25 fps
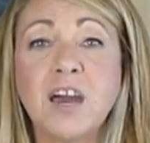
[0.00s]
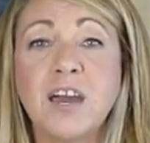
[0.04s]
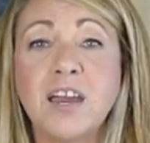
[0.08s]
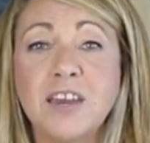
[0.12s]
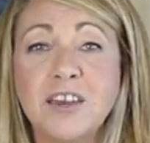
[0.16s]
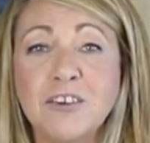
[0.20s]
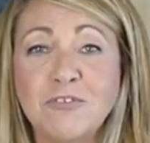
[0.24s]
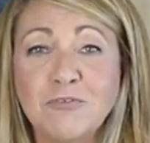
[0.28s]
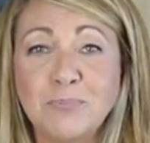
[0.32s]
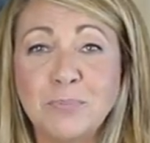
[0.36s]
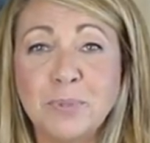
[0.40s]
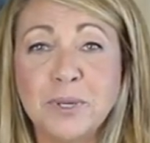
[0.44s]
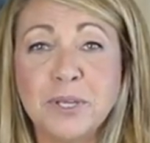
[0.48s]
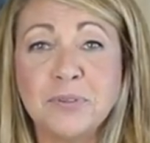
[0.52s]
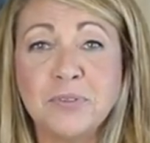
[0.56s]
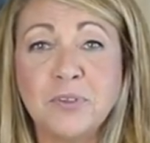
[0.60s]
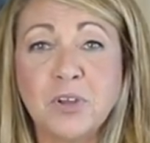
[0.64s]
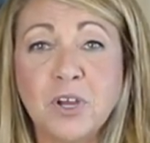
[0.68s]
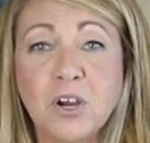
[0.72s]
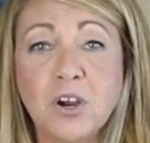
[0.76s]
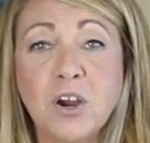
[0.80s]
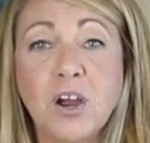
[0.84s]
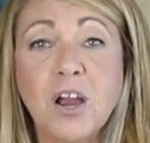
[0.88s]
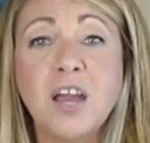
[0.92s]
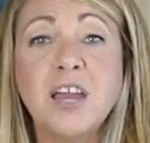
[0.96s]
I have been
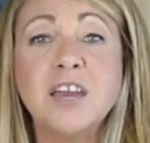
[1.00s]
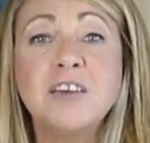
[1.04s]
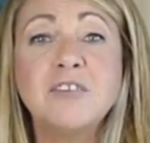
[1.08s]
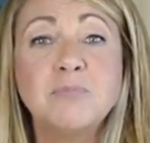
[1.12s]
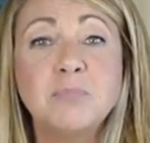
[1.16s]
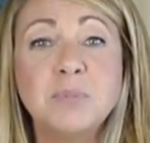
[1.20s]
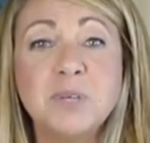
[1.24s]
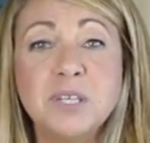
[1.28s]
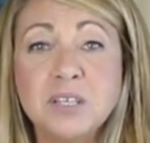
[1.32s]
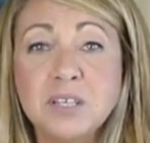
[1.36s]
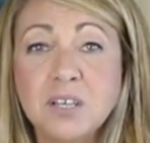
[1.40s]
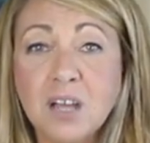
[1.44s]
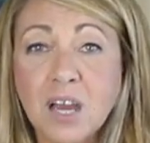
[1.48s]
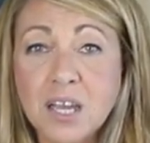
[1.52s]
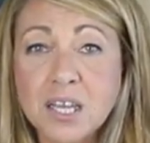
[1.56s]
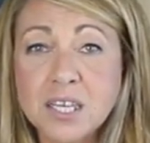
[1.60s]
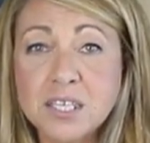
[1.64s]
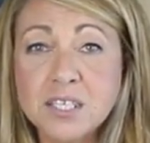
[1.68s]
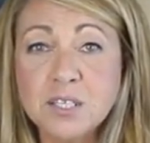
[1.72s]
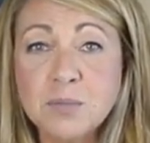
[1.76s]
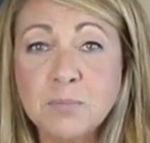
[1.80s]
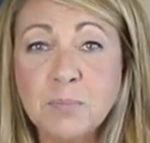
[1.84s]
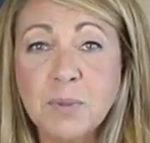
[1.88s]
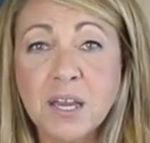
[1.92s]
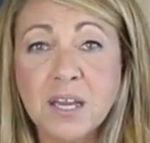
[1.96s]
there. I have been
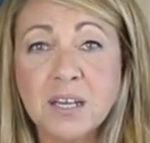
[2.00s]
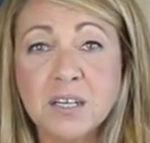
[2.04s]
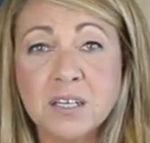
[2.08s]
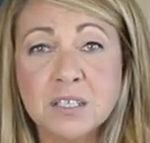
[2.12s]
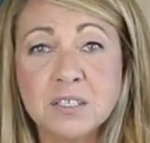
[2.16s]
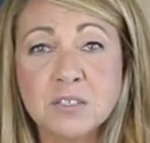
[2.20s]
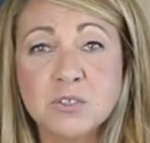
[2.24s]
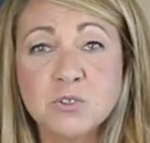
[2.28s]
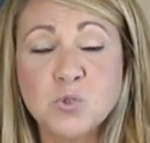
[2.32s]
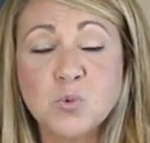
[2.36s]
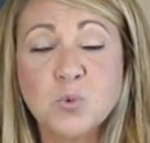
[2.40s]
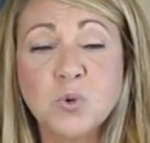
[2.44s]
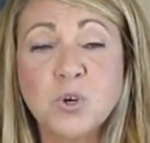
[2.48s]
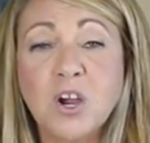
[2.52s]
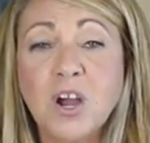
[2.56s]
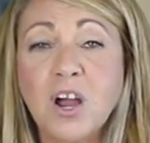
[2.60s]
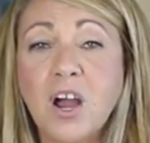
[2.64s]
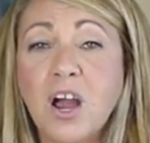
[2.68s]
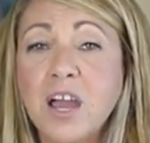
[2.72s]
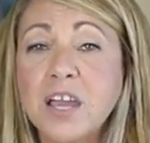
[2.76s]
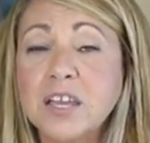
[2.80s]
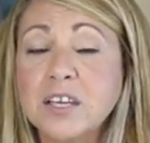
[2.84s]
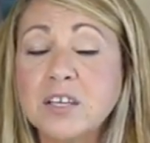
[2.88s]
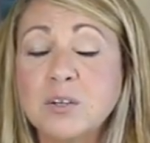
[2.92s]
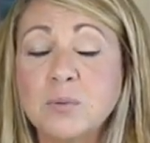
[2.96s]
90 pounds where
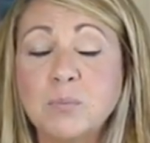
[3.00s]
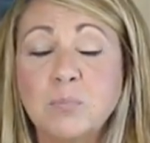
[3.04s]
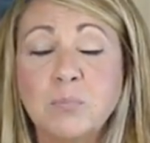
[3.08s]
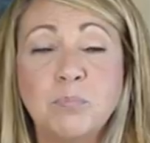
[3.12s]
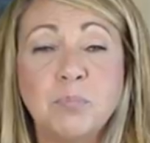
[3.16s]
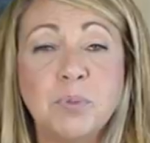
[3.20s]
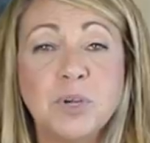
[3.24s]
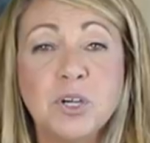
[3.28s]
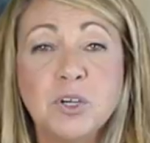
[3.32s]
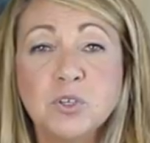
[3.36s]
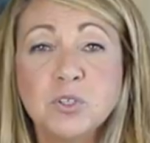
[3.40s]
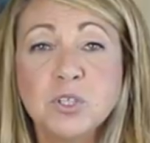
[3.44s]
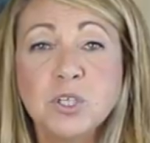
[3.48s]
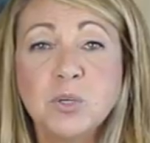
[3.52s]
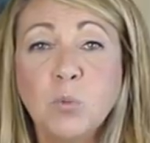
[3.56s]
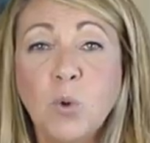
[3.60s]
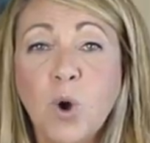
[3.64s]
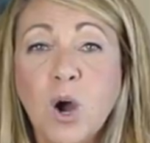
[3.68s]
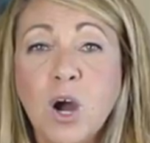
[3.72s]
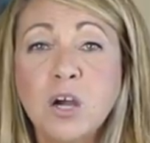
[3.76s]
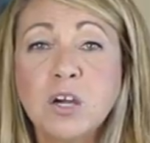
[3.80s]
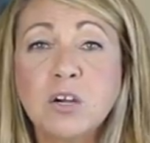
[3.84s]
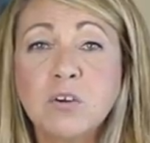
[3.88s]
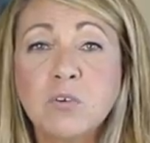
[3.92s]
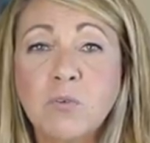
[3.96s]
I could barely
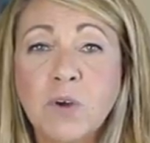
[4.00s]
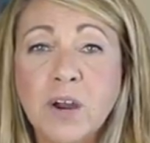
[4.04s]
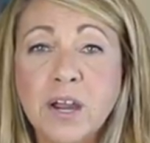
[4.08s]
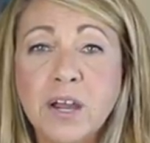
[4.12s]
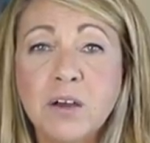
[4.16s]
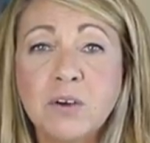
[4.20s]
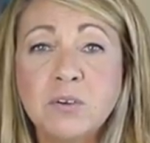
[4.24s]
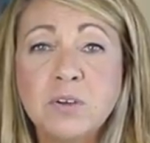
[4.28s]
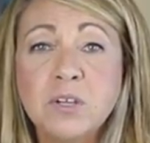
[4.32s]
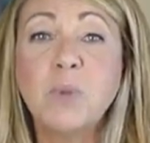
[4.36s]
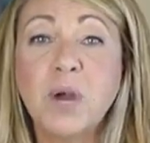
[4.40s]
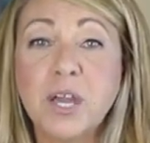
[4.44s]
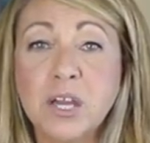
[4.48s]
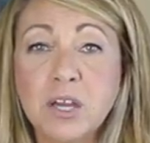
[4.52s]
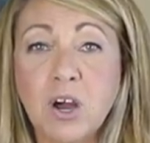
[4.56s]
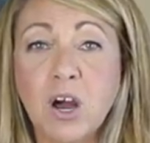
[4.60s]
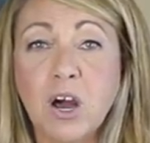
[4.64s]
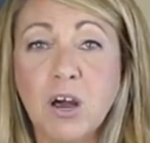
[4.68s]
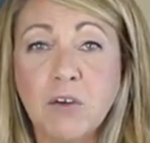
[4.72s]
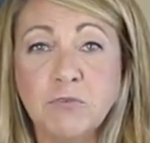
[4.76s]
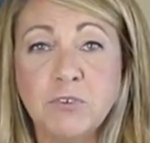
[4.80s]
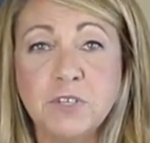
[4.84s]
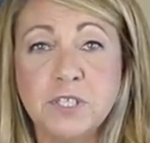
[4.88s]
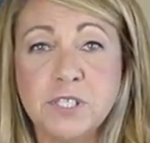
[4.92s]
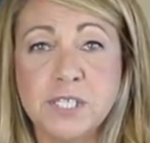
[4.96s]
walk around my
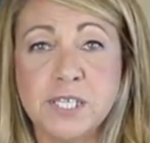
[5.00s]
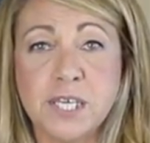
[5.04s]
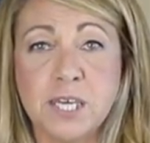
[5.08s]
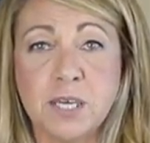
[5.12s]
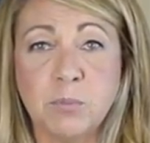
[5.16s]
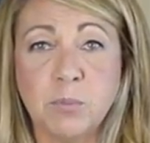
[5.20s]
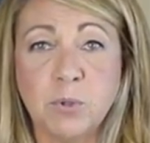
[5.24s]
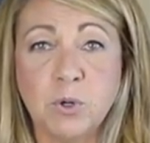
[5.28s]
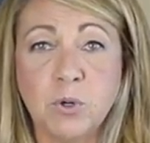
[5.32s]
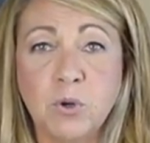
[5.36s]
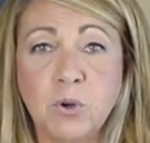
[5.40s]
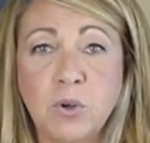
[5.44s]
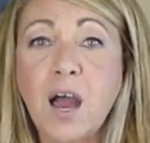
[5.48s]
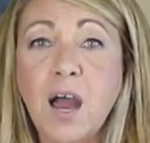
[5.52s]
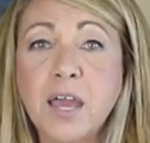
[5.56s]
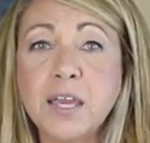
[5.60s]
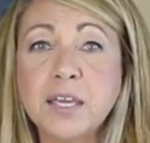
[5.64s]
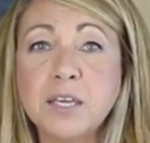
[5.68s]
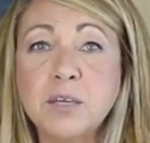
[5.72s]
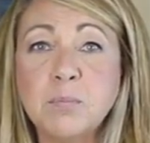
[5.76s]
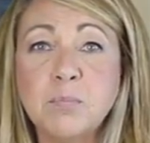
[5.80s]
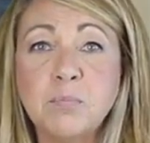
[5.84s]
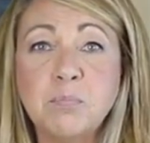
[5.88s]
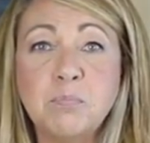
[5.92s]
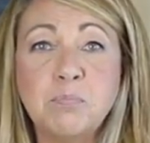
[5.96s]
coffee table. I
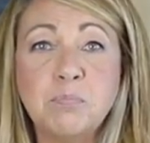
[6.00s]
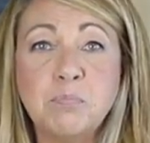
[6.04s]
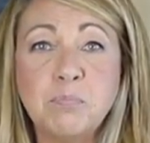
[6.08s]
could